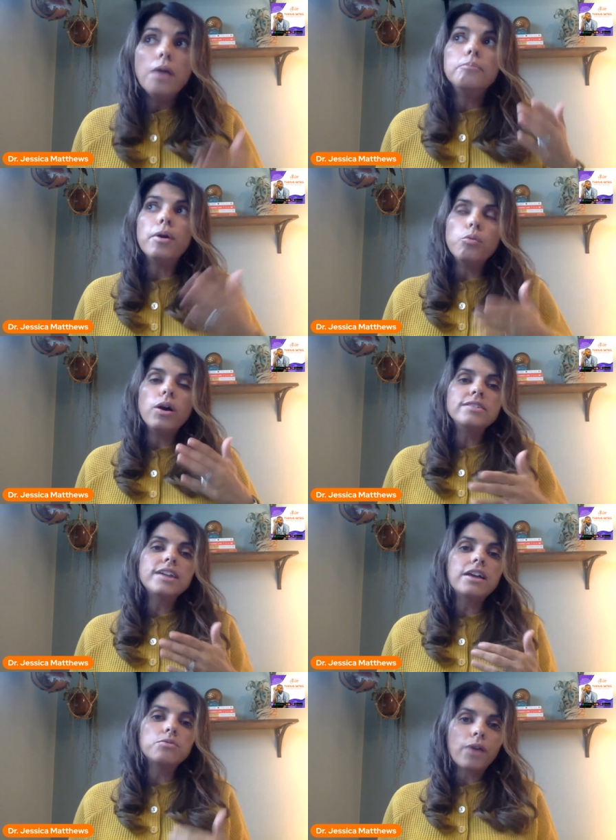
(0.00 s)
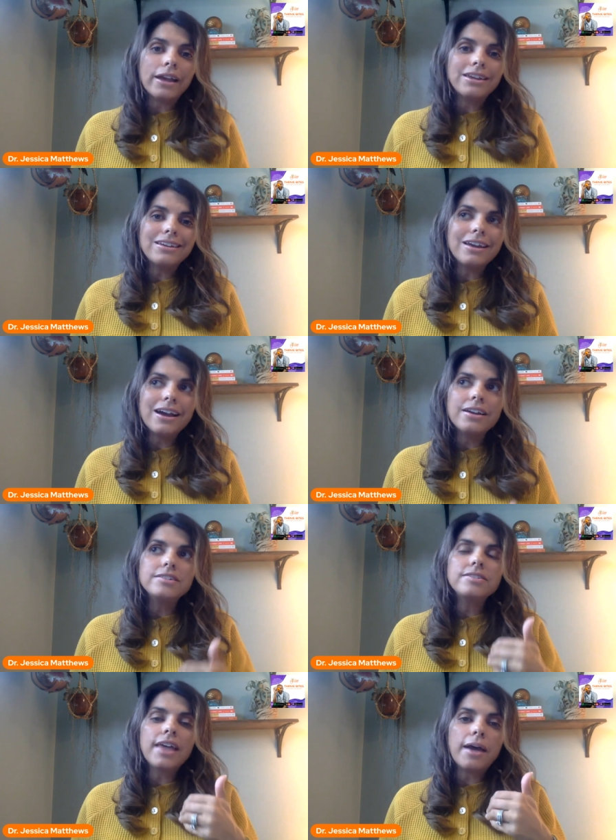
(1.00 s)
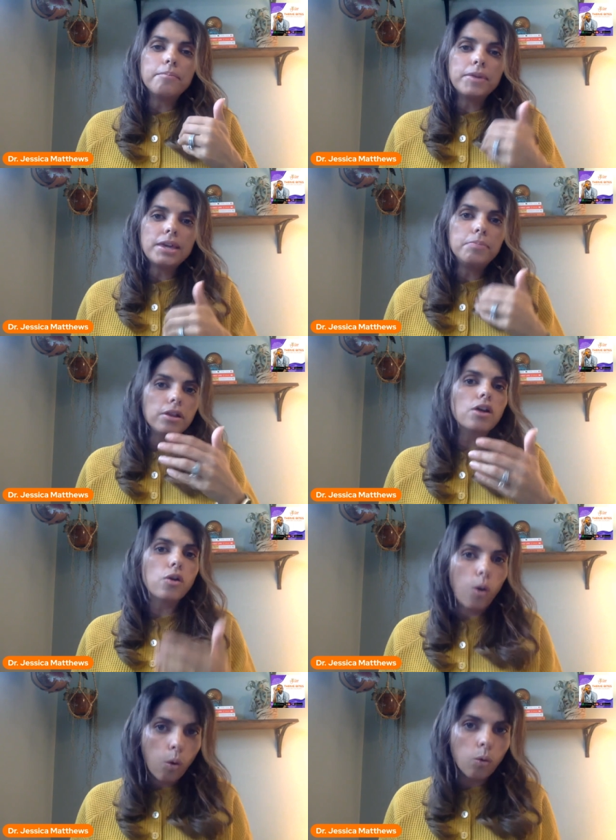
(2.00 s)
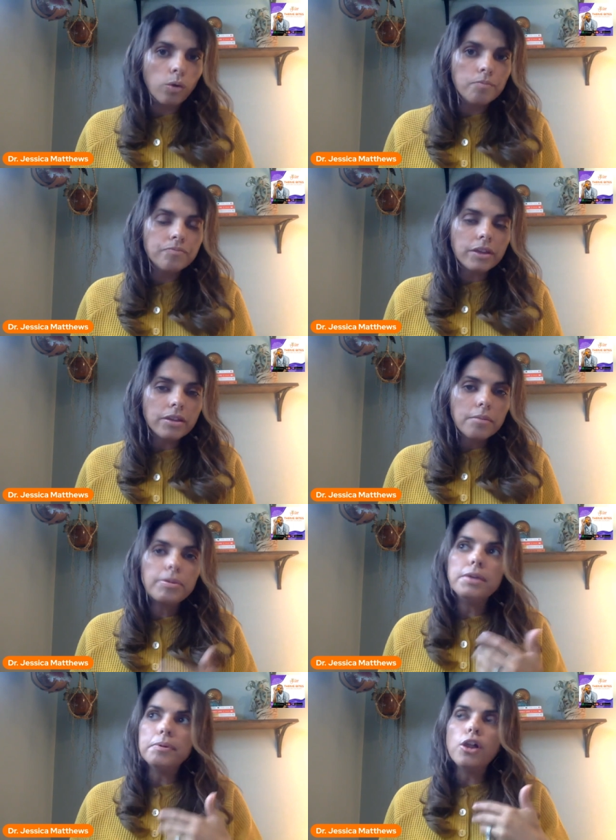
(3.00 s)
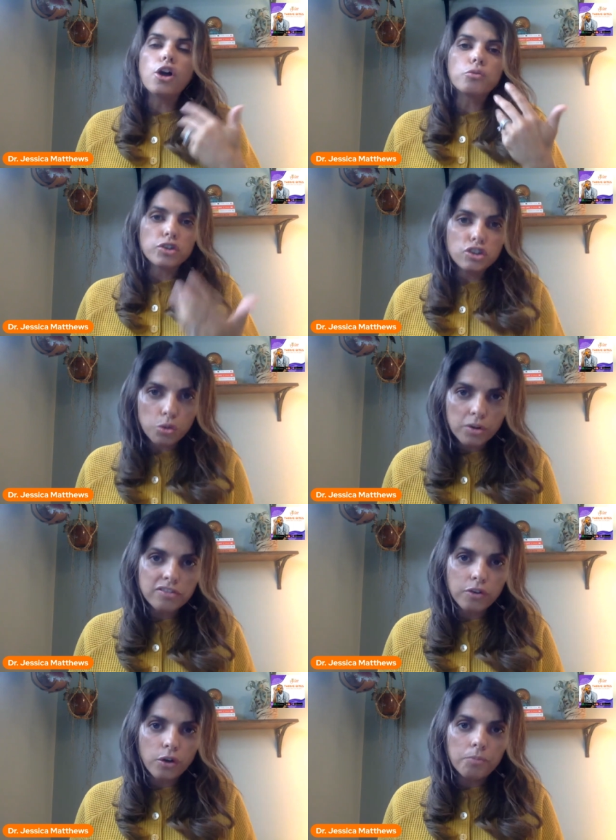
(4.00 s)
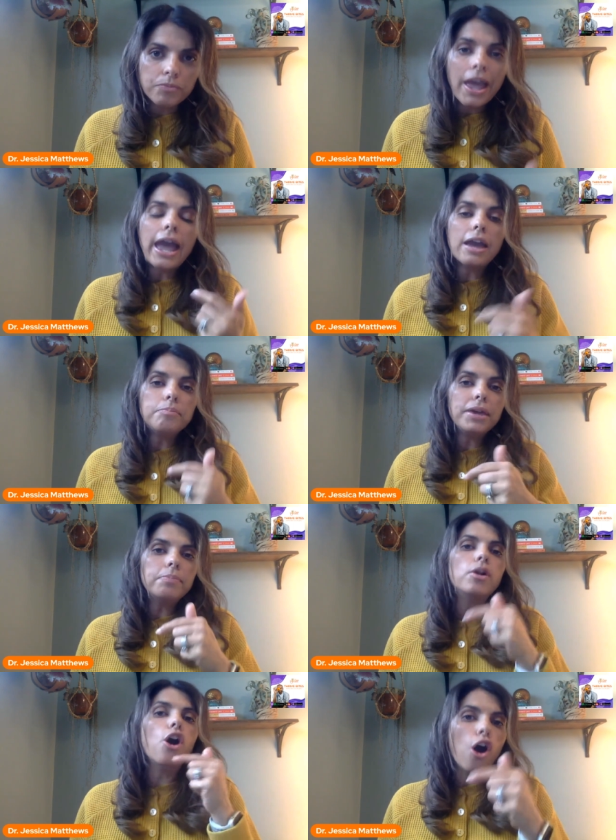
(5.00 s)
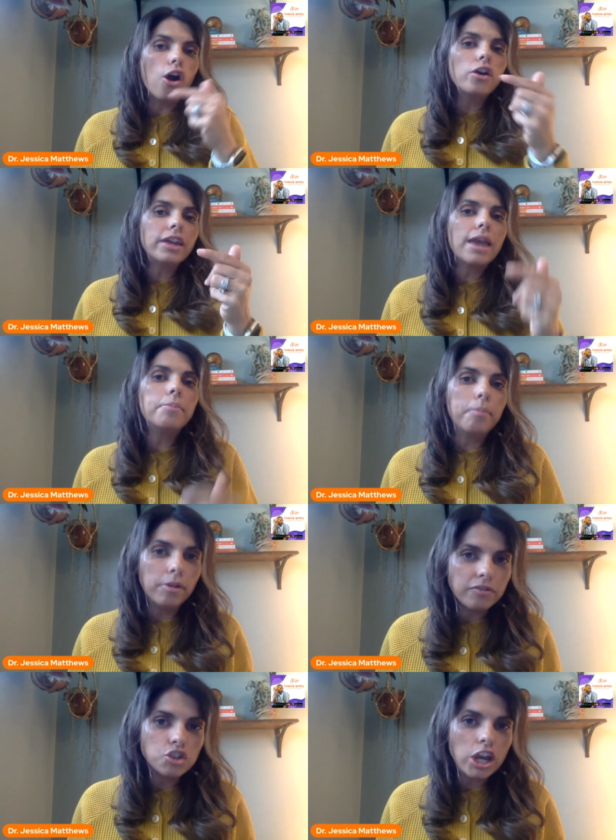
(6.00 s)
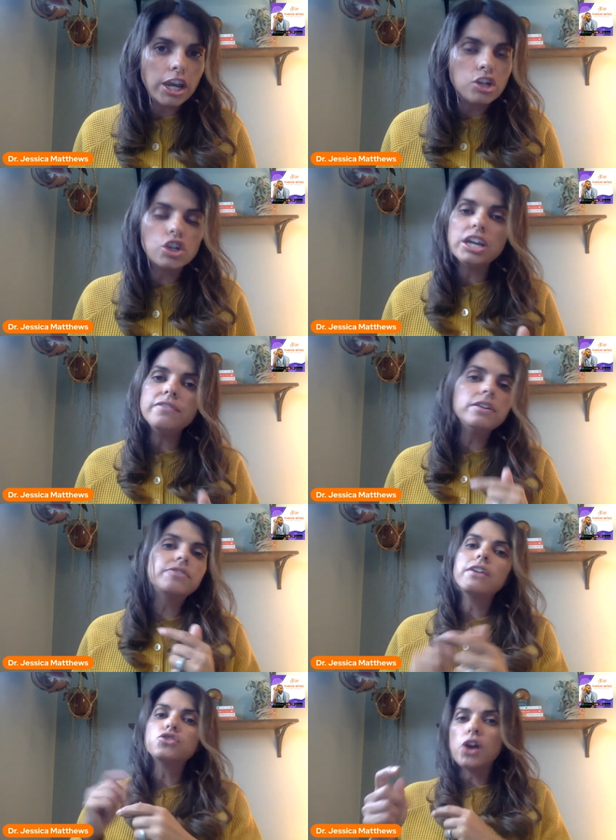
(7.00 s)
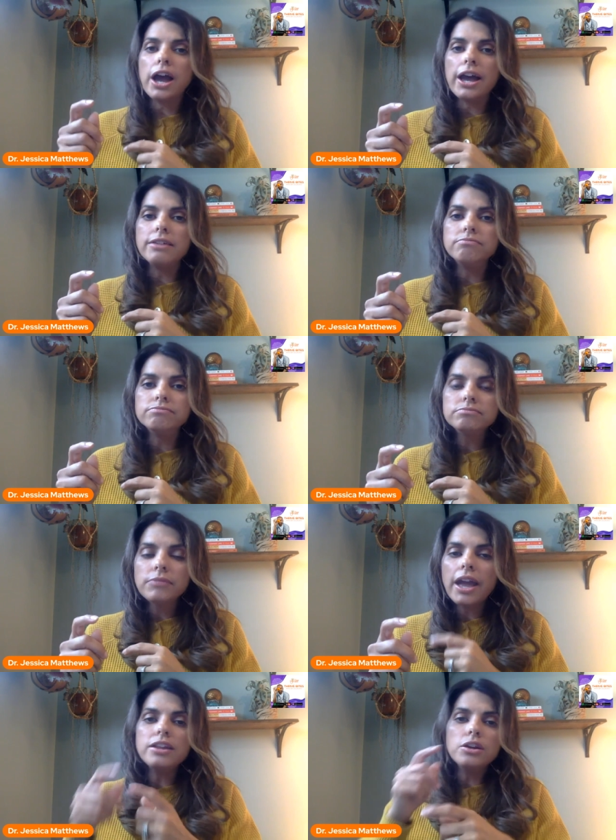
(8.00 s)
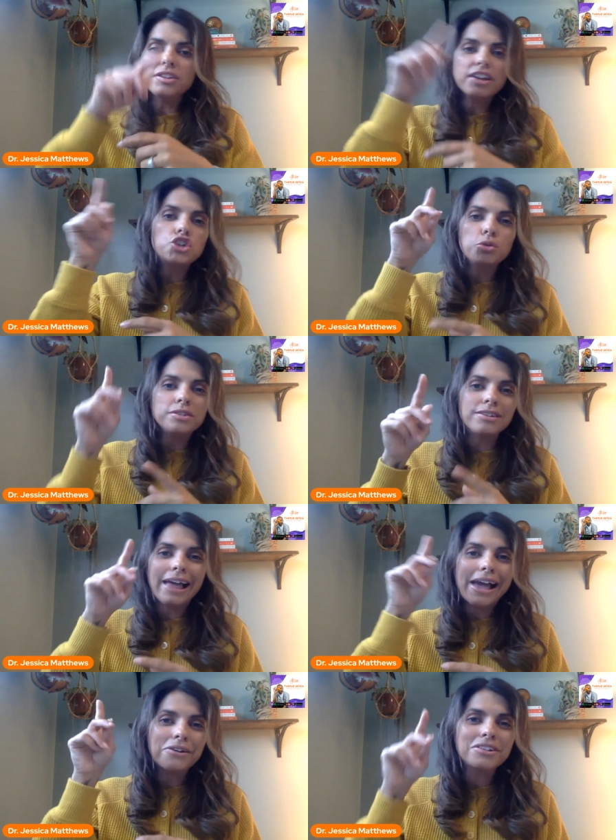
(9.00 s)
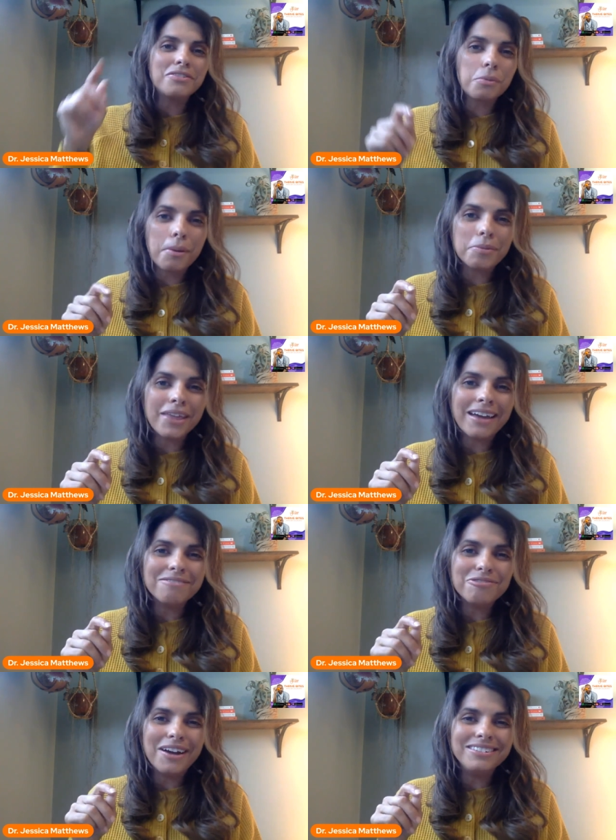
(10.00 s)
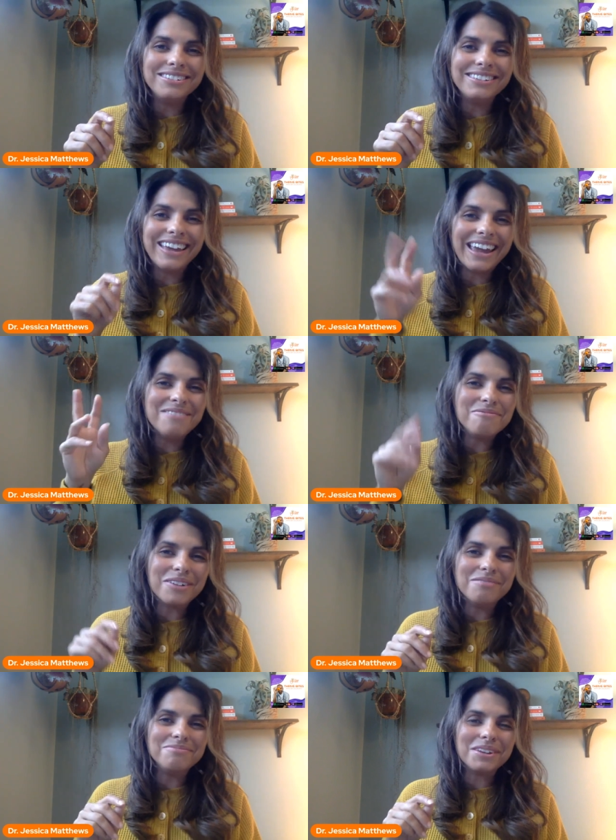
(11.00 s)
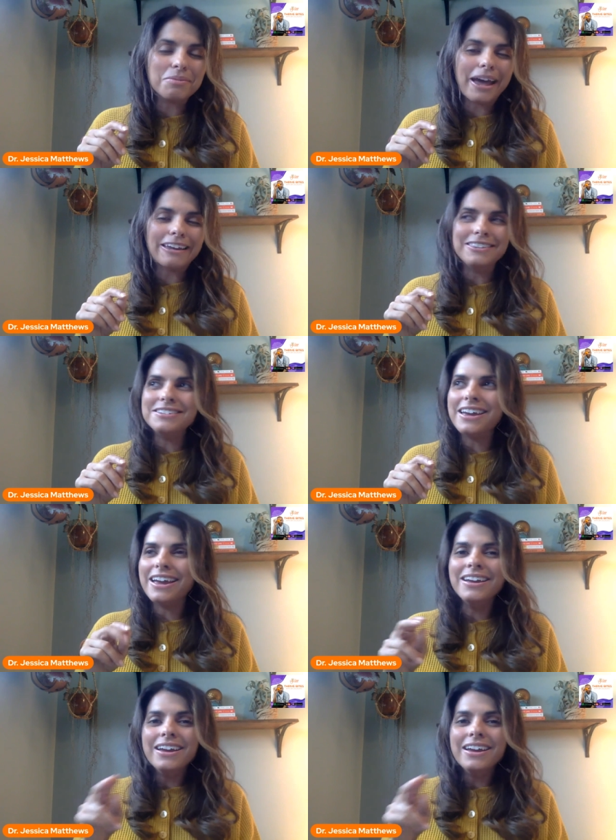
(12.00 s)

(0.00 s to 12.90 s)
But once I recognized that people are whole, people are resourceful and people are capable of change even if they've tried and you know it's like chutes and ladders if you remember that fun game from you know back in the day